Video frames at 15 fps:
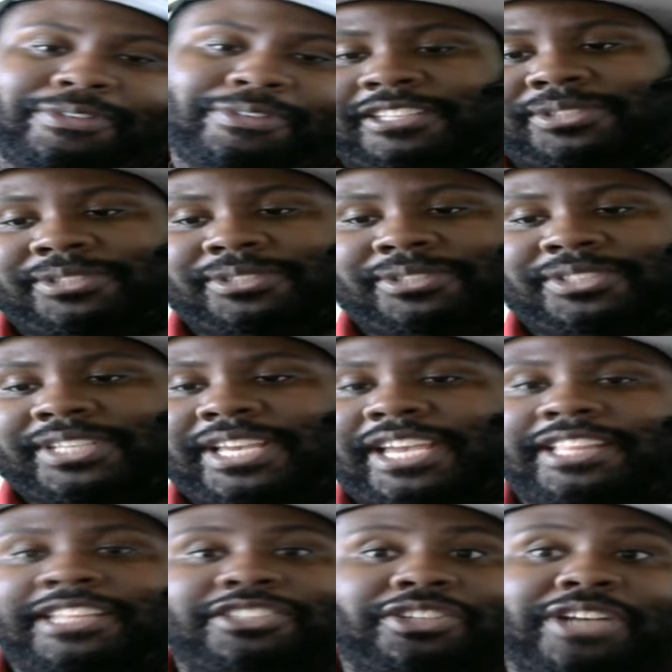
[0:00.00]
It's so sad
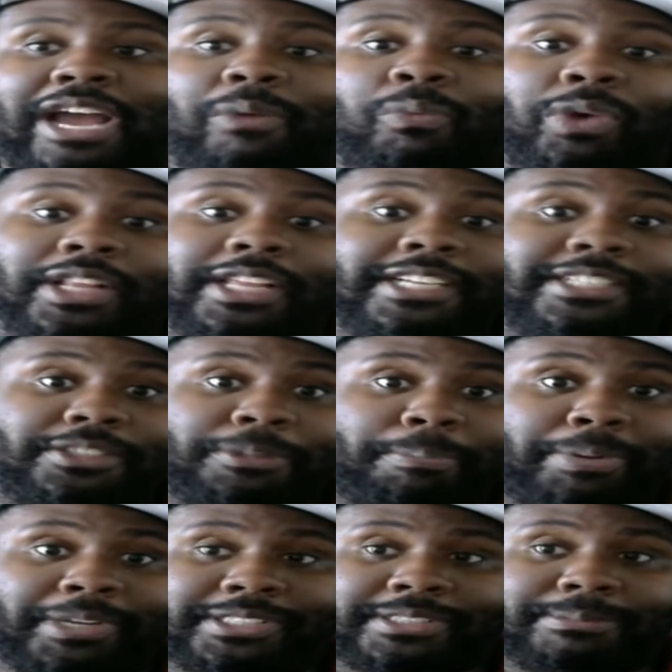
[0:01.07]
that you're not willing to
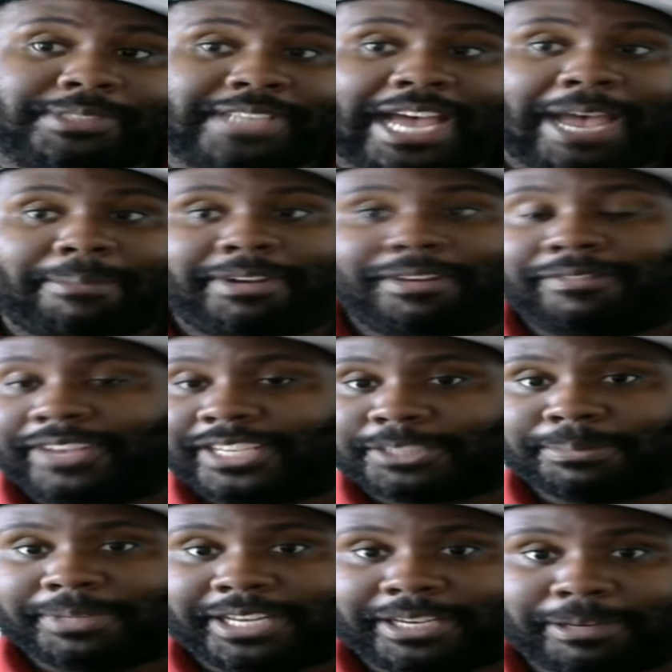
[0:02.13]
put some time and
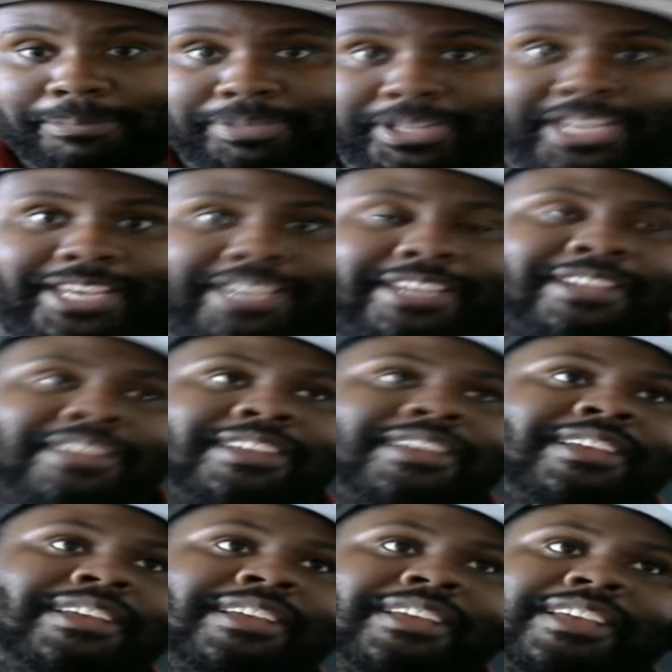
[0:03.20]
investment into play.
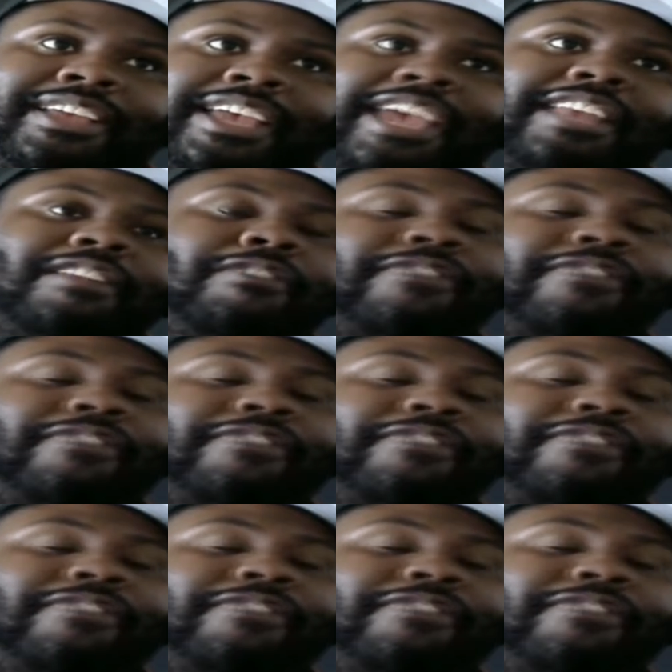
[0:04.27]
And the